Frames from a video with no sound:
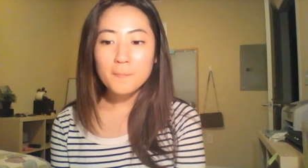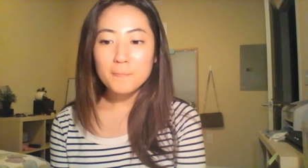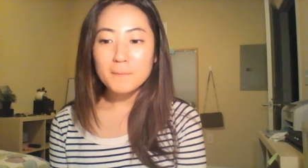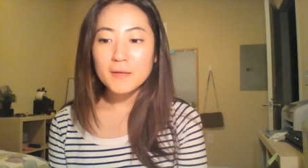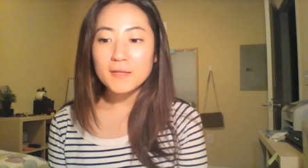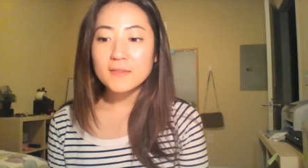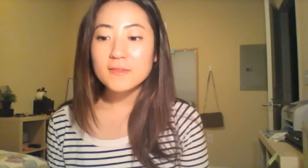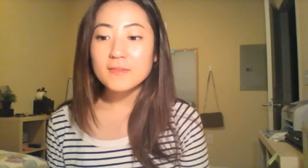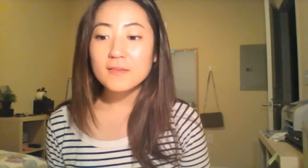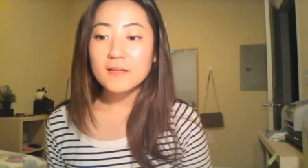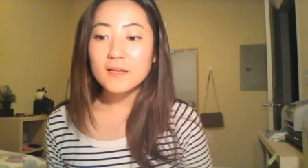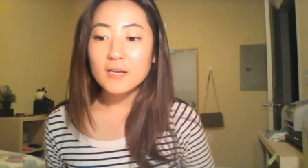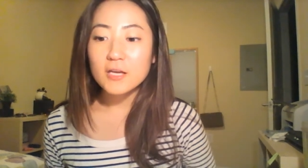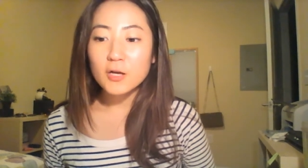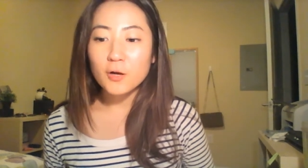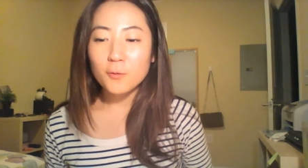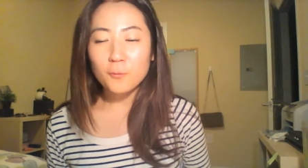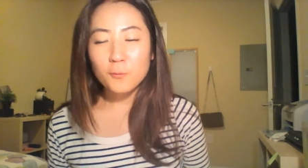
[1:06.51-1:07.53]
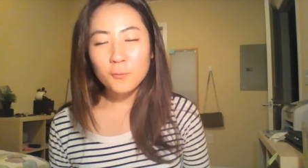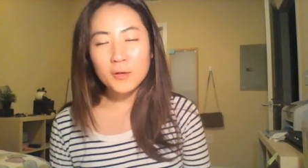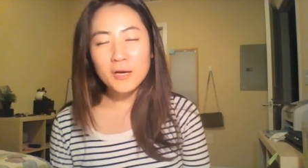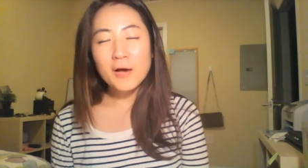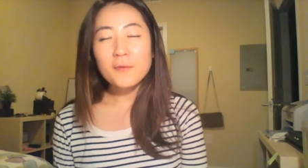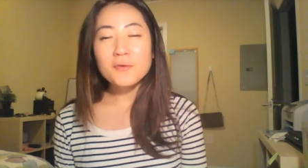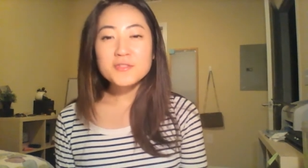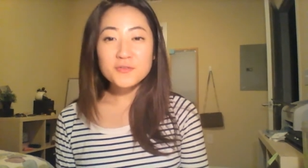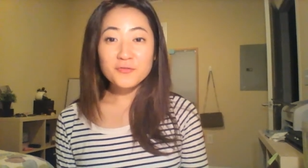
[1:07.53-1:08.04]
But when
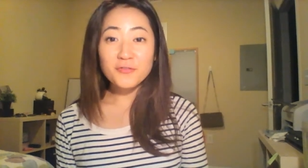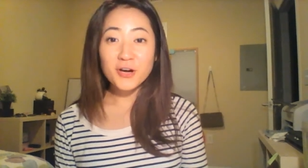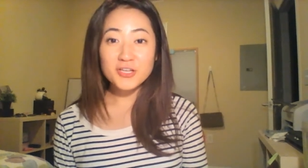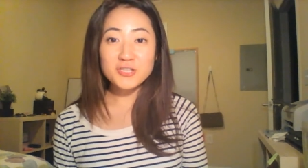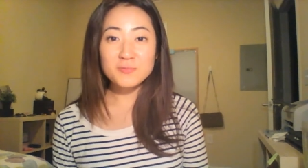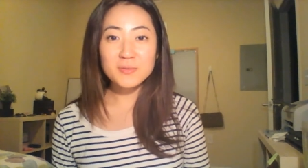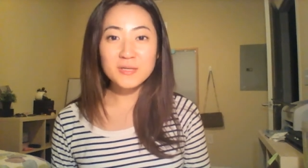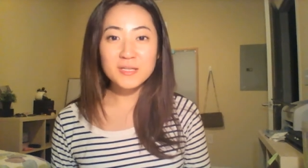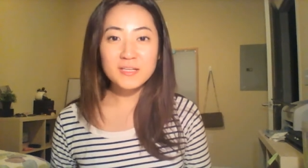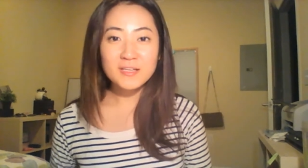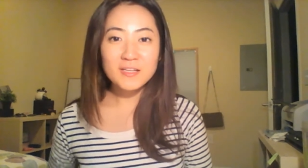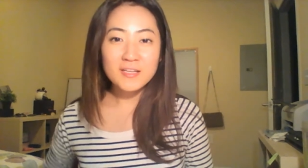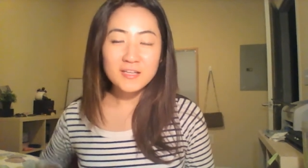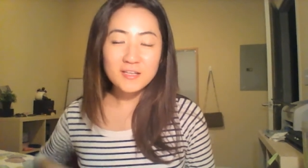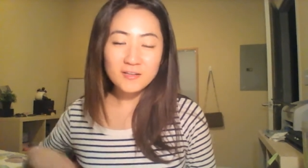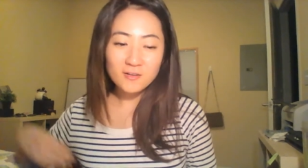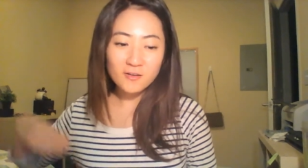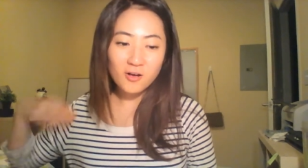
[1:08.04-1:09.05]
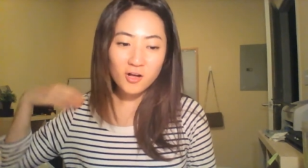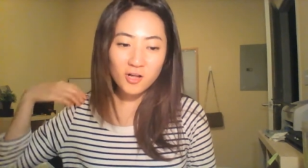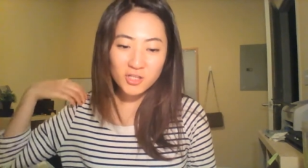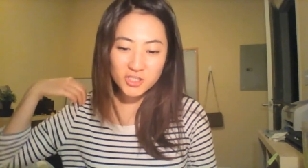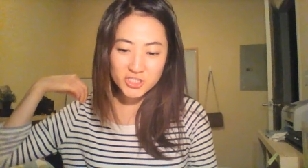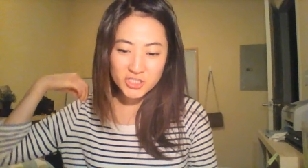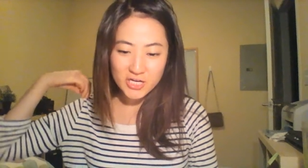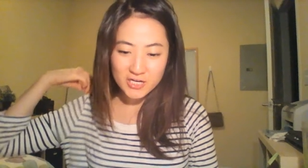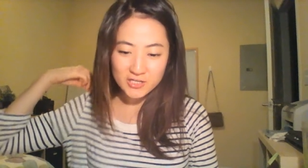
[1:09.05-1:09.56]
I was a freshman in
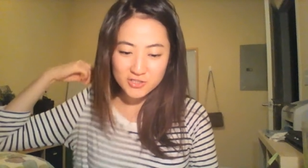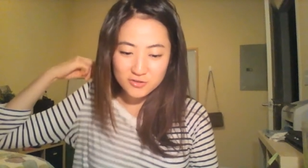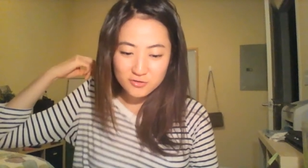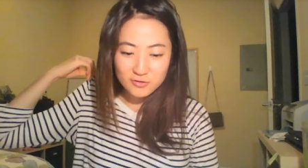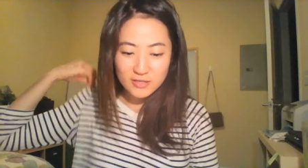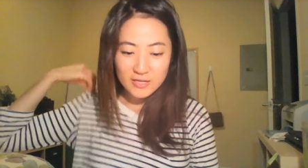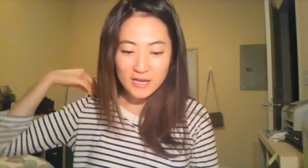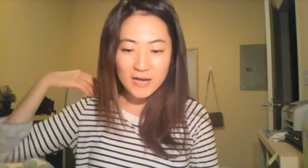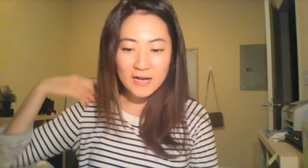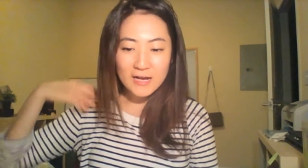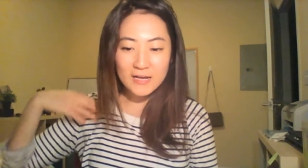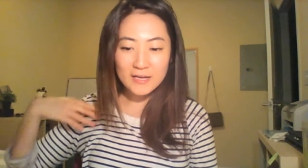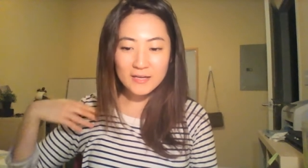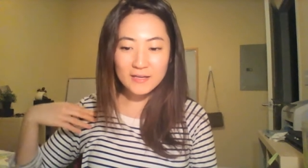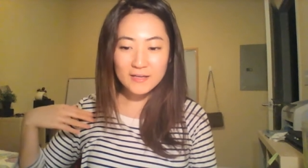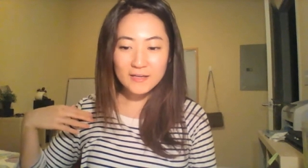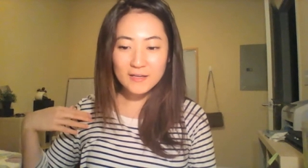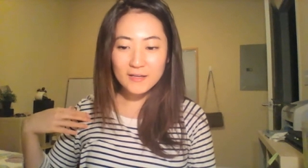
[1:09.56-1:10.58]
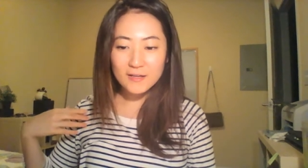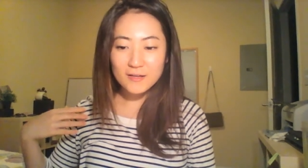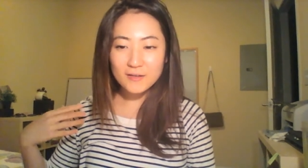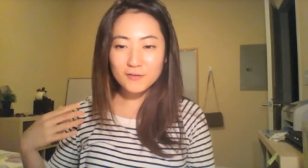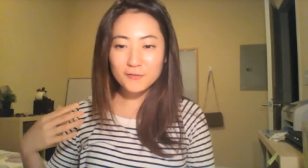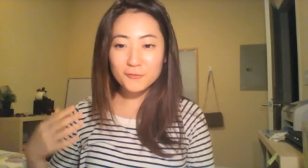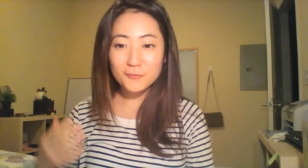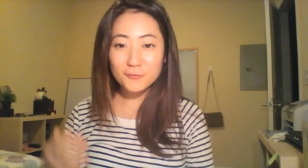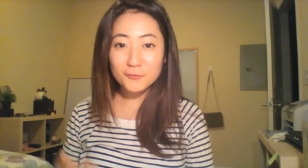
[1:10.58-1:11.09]
college, actually, I
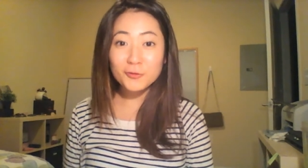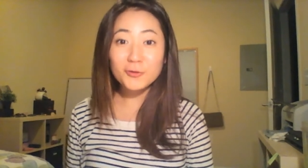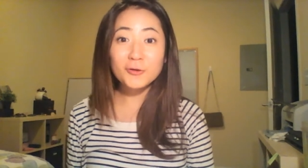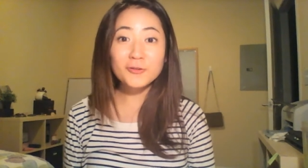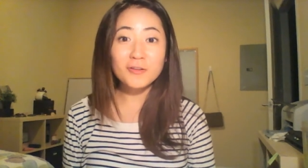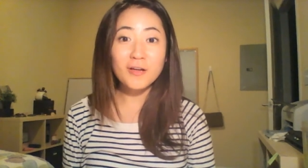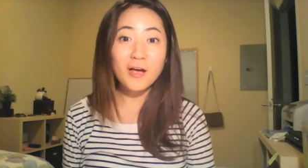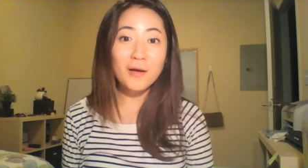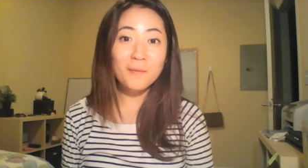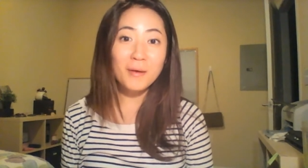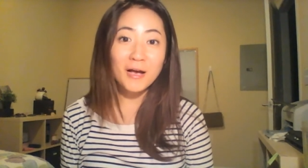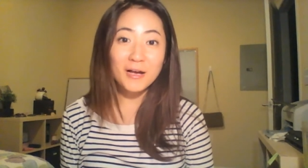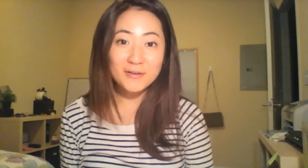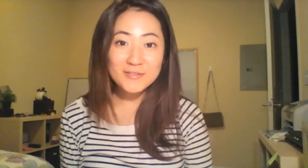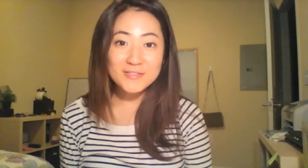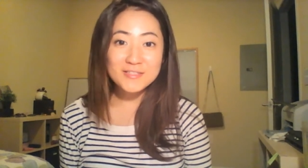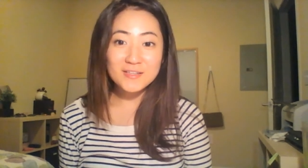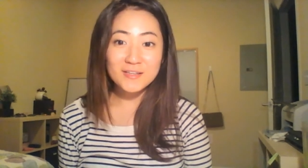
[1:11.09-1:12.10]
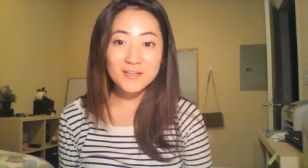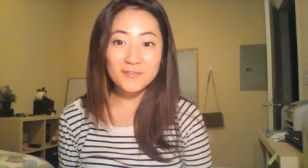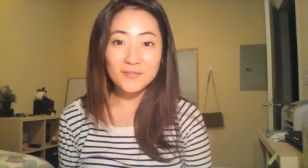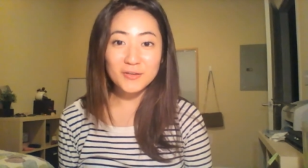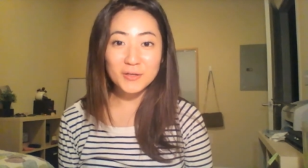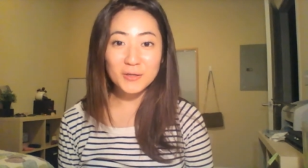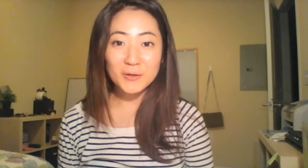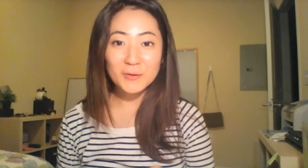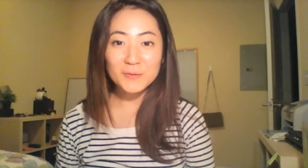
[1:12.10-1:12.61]
looked up how to study
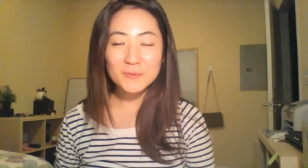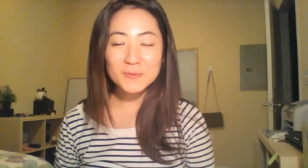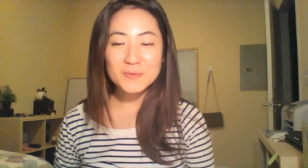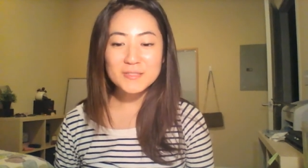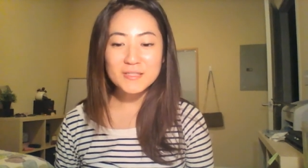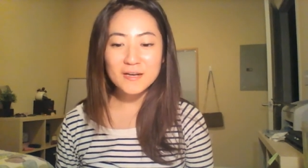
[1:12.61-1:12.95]
videos.